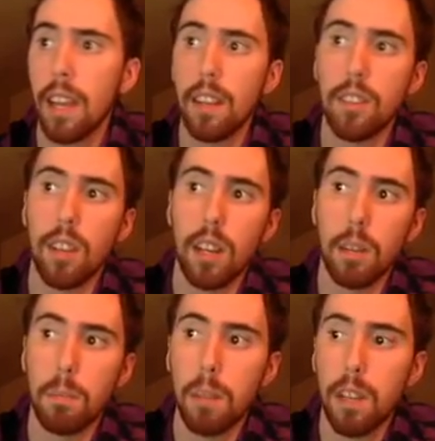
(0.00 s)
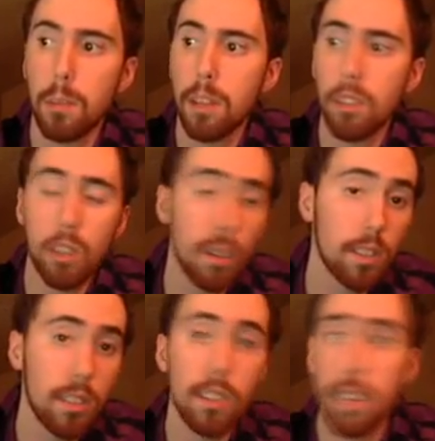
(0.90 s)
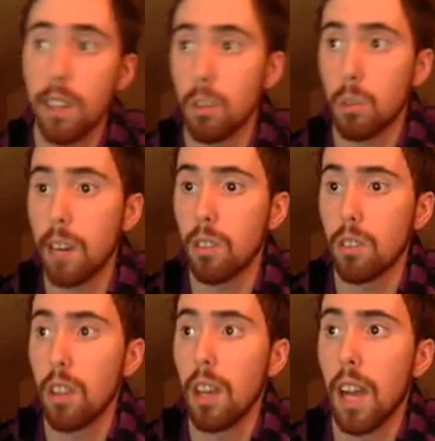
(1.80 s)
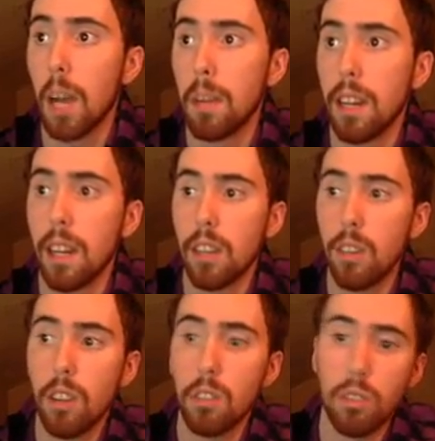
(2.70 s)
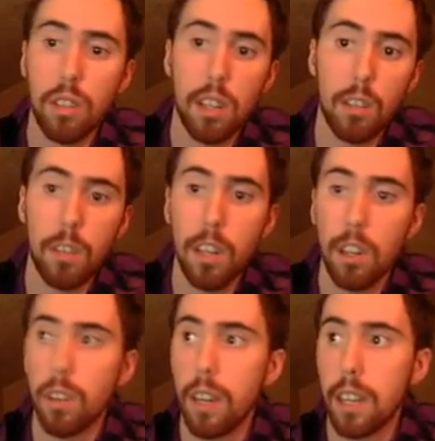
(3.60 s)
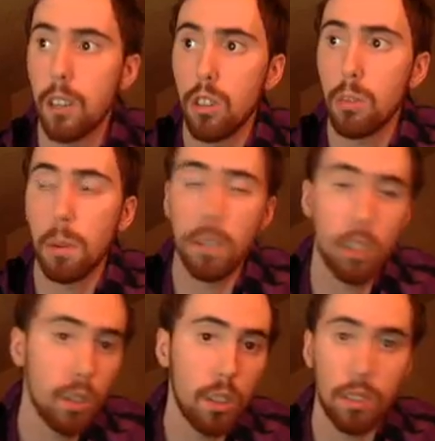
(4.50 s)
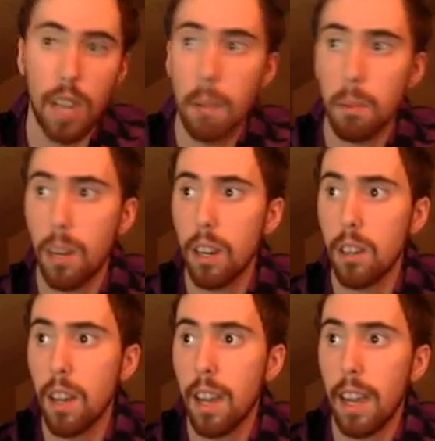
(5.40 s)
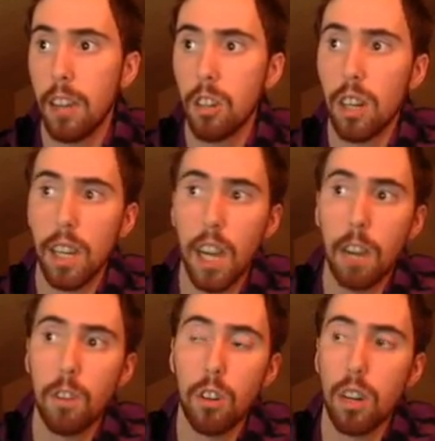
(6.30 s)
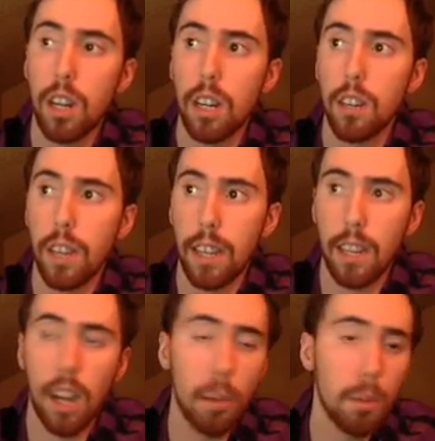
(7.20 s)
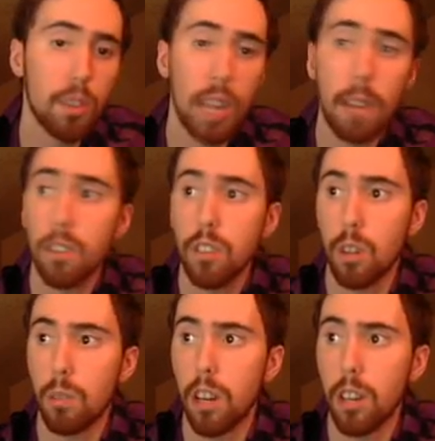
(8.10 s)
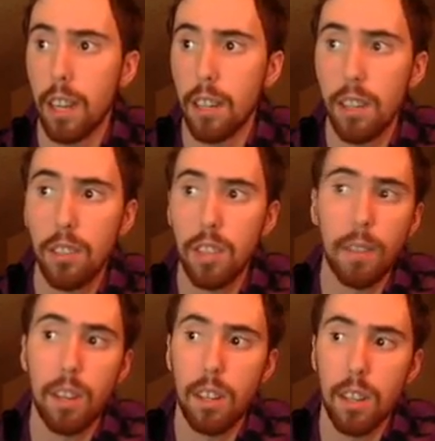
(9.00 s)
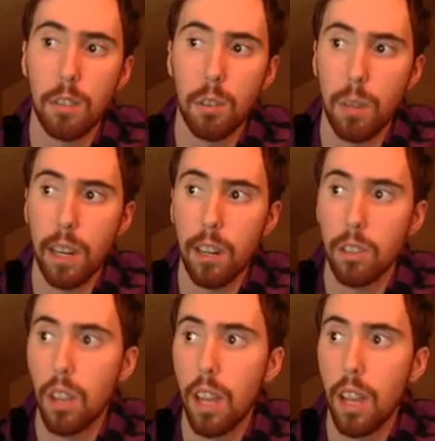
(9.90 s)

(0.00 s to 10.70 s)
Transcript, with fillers: is uh, because basically you can still kill the rares. I mean, uh, you guys will see in this video, like you just pretty much do this lap around and you're going to cover uh, like almost every single rare, like at least seven of the different rares.